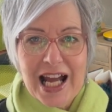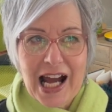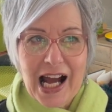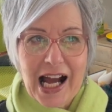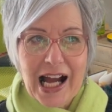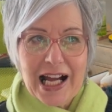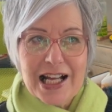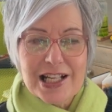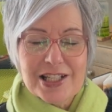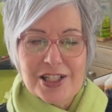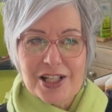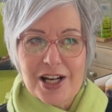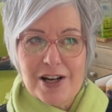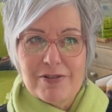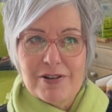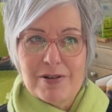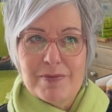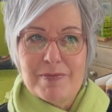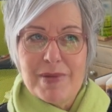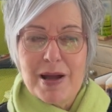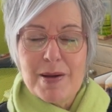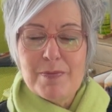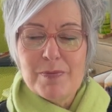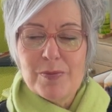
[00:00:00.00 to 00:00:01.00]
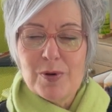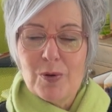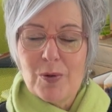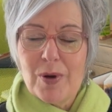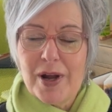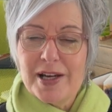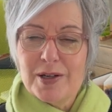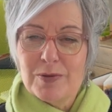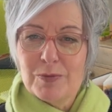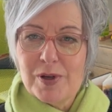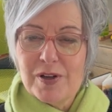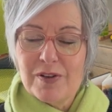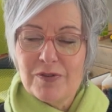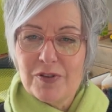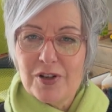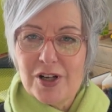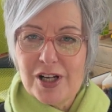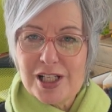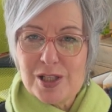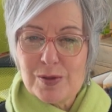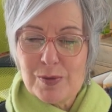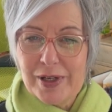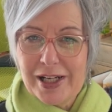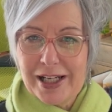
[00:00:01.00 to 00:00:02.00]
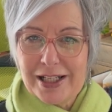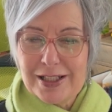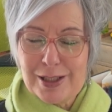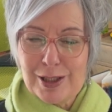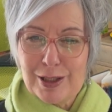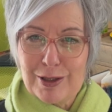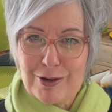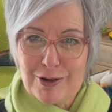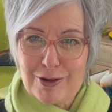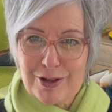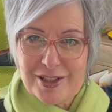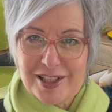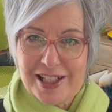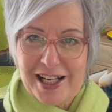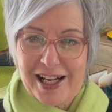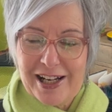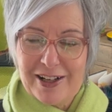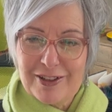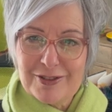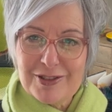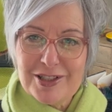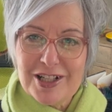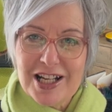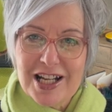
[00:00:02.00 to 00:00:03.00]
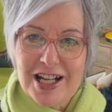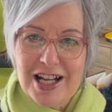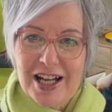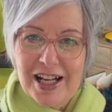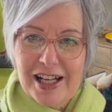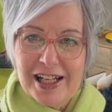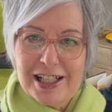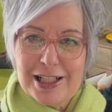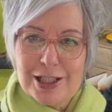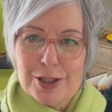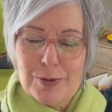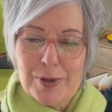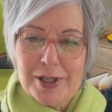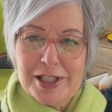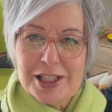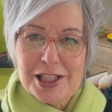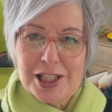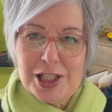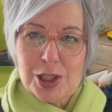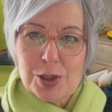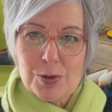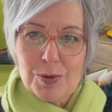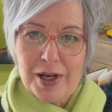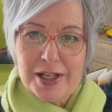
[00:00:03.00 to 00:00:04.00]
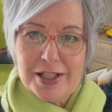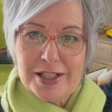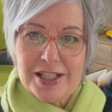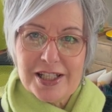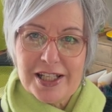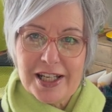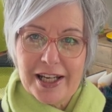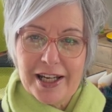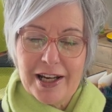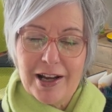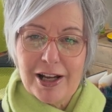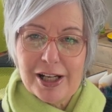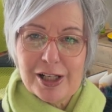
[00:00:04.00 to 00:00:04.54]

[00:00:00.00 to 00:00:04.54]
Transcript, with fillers: And I remember when we first went into lockdown in twenty twenty,